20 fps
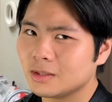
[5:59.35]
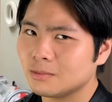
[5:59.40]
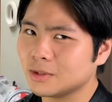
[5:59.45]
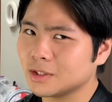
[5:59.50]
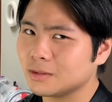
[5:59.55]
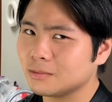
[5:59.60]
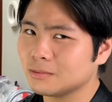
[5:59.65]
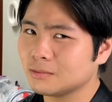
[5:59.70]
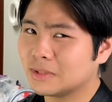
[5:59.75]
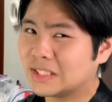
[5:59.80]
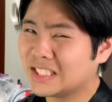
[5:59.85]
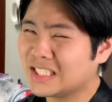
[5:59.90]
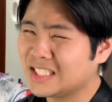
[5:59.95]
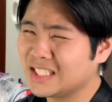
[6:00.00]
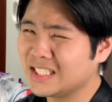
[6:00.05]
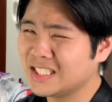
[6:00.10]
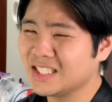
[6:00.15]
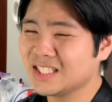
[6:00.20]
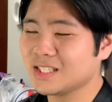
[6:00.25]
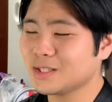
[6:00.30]
but
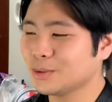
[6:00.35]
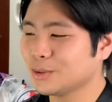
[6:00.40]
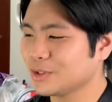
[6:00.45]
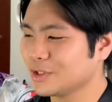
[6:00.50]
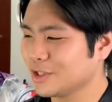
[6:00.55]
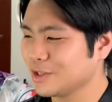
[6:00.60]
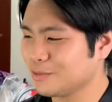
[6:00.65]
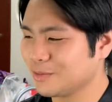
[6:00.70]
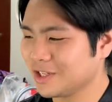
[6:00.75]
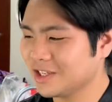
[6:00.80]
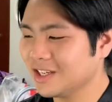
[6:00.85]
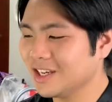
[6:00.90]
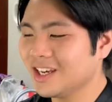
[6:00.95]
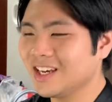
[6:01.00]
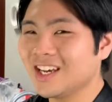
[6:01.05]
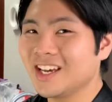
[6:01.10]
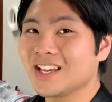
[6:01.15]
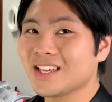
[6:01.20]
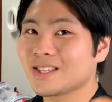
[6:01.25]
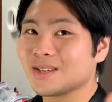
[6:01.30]
please don't judge me.
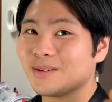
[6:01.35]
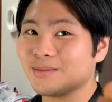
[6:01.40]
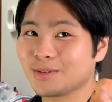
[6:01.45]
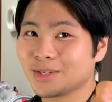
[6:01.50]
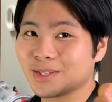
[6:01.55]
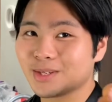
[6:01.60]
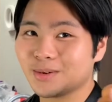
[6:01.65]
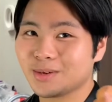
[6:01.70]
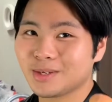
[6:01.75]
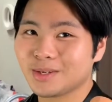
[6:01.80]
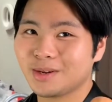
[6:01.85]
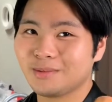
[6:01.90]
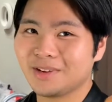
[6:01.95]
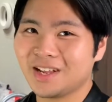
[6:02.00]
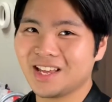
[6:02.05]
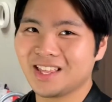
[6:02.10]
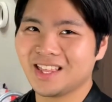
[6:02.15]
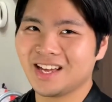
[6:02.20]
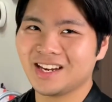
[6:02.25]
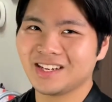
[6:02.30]
So I'm just going to
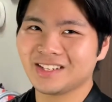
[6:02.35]
apply that